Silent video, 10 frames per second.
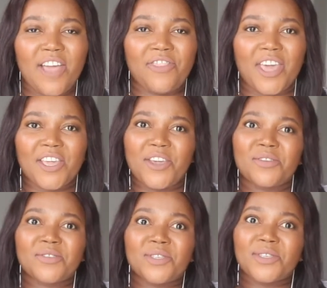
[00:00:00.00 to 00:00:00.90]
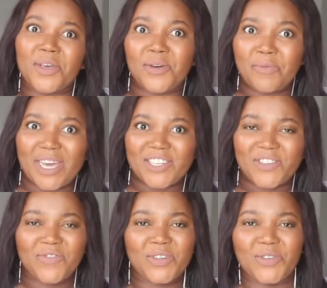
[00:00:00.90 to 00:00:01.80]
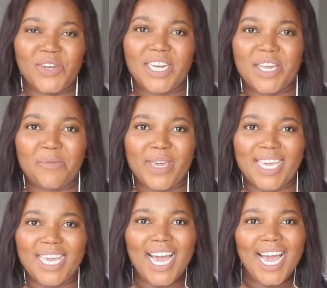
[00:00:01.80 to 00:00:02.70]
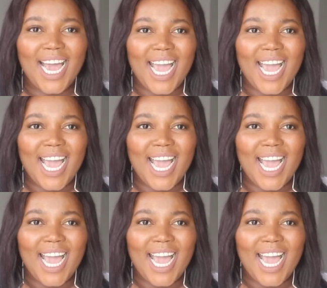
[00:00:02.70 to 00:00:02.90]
Thank you so much for joining me.